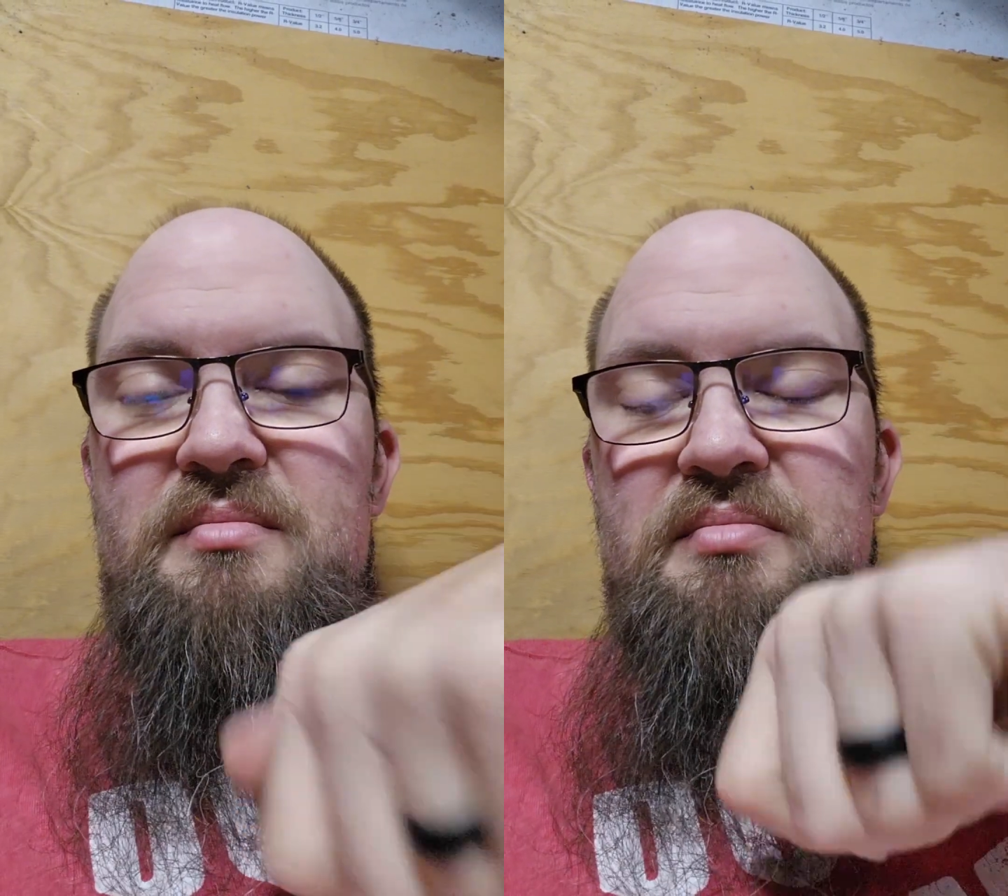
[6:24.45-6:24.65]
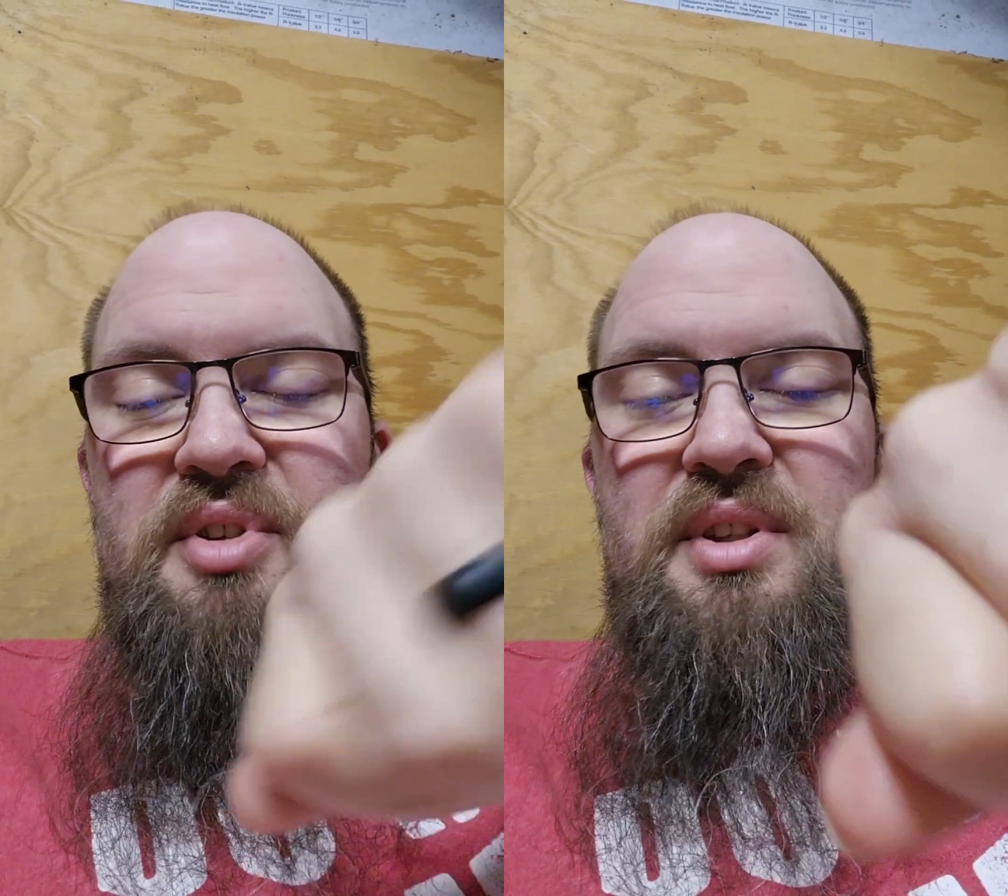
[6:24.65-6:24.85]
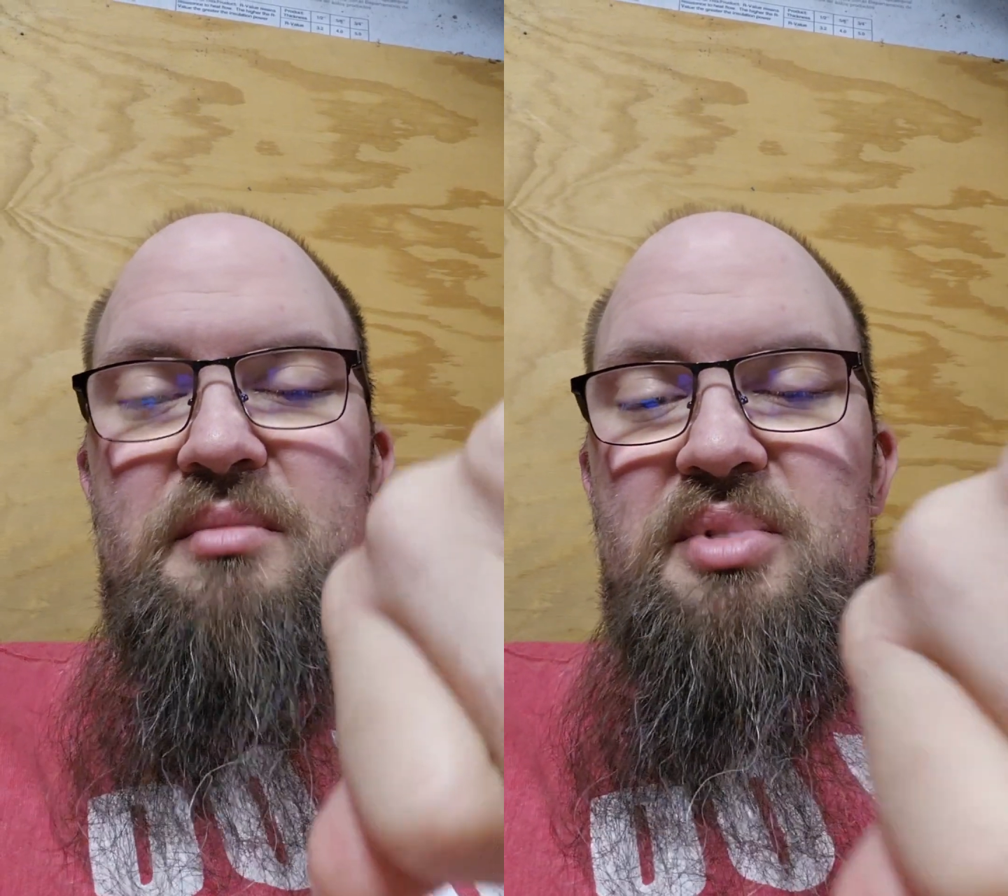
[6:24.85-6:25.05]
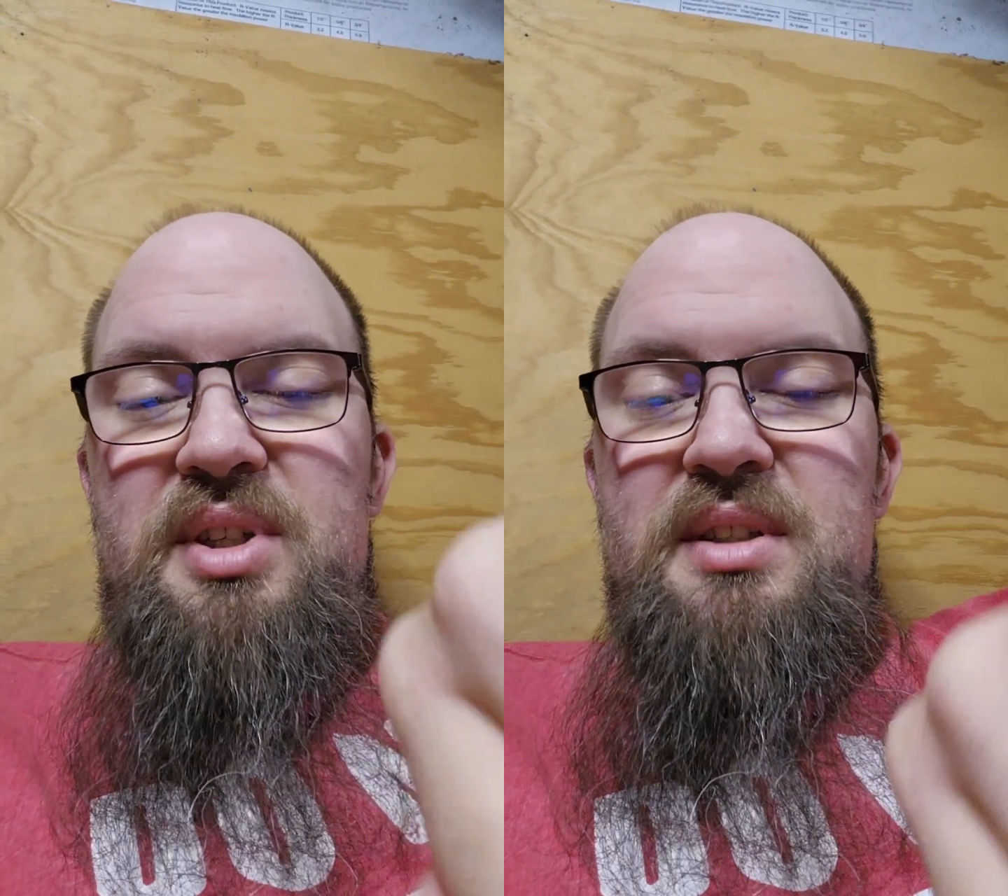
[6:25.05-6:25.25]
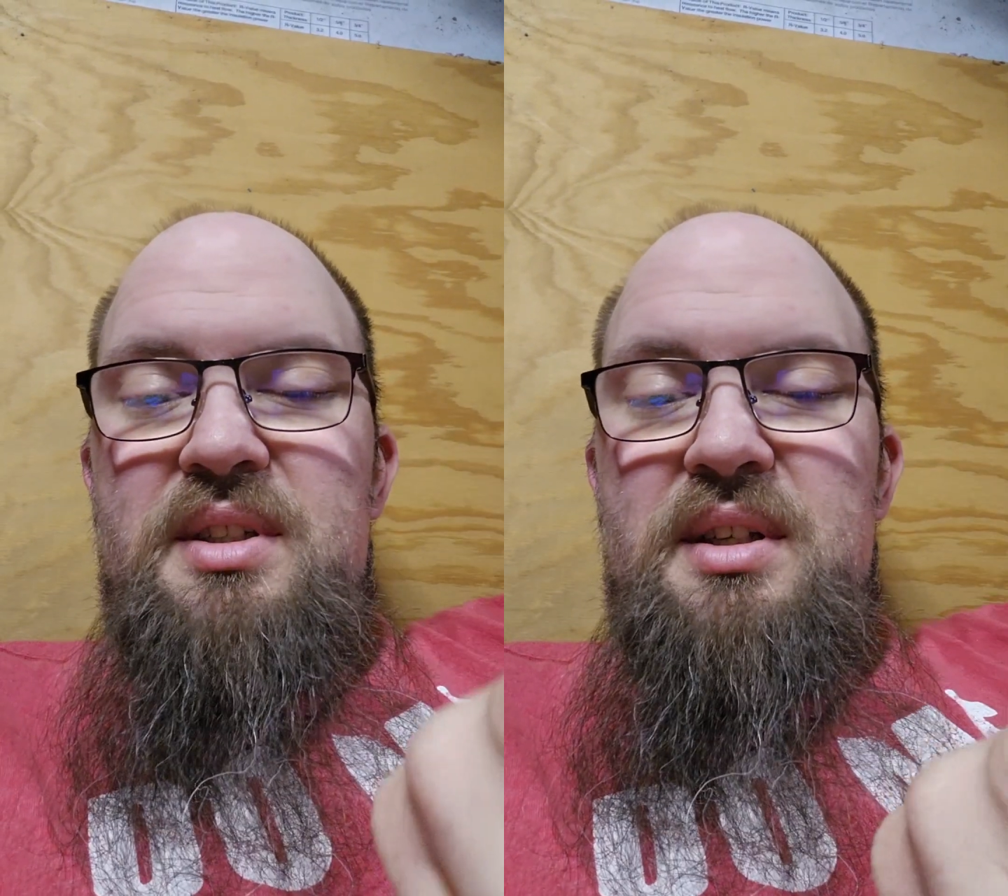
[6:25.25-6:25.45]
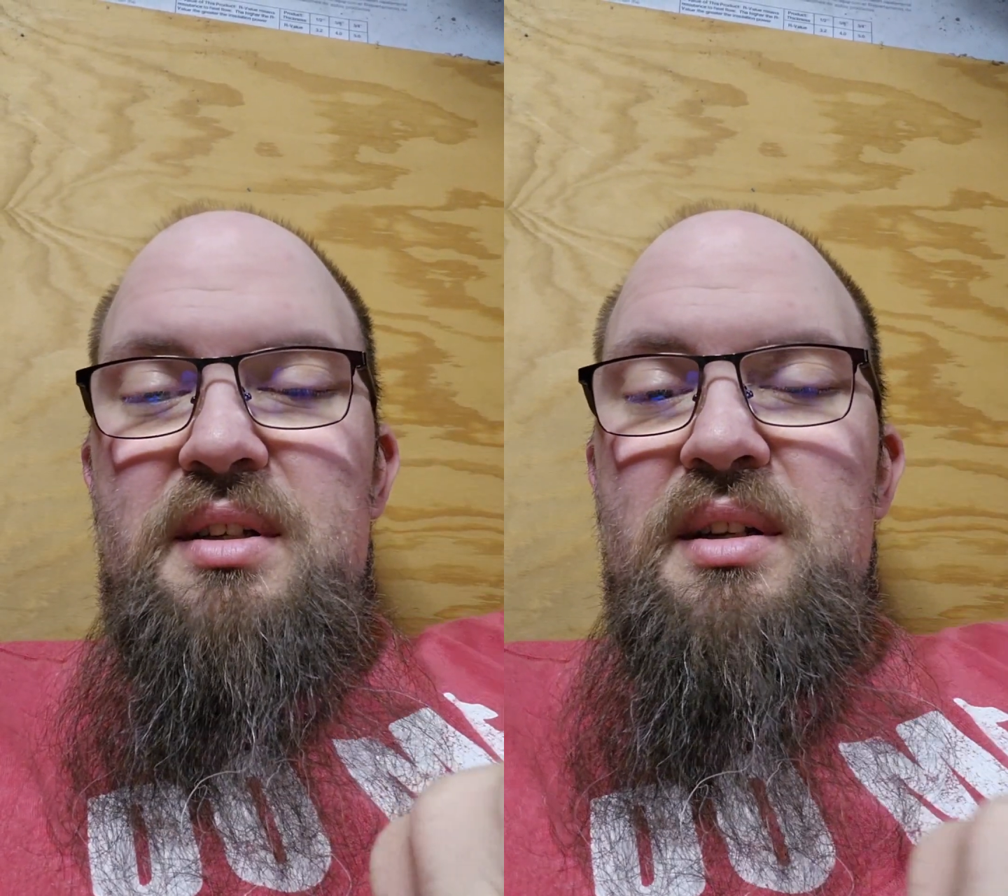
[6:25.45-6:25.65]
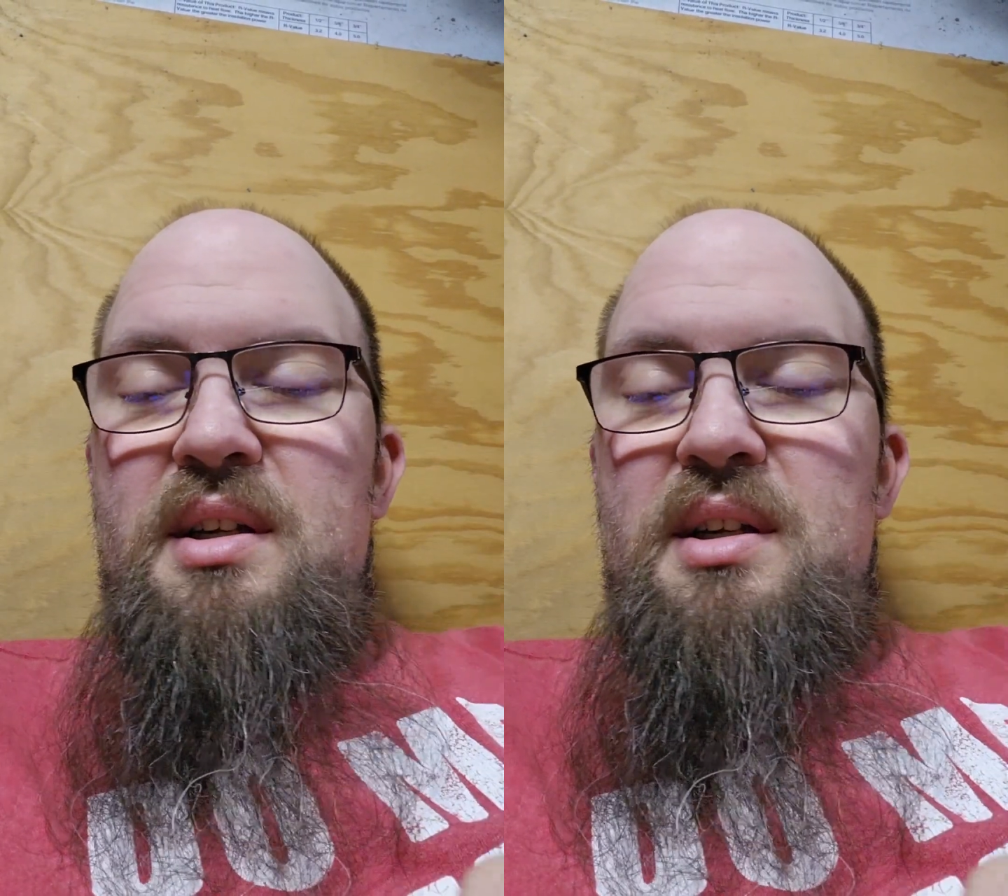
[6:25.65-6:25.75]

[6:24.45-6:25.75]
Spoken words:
putting the pins in.